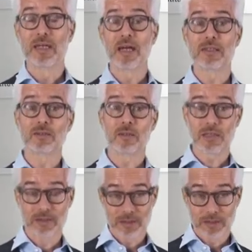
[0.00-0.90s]
And you
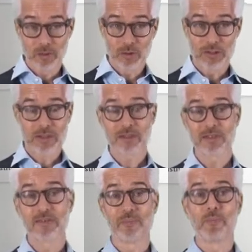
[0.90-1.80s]
can deduce
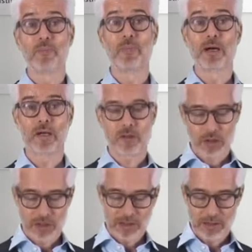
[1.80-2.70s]
this by
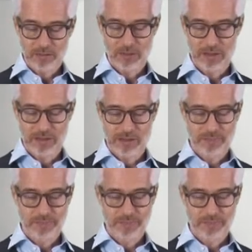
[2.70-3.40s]
logical inference.